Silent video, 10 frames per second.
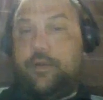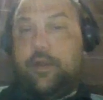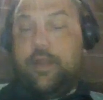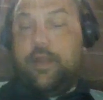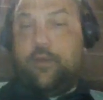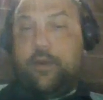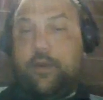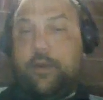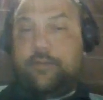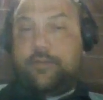network
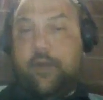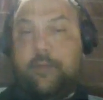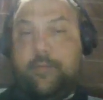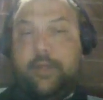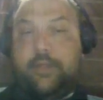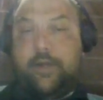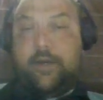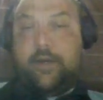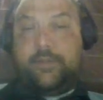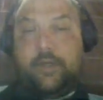that I've described many
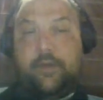times,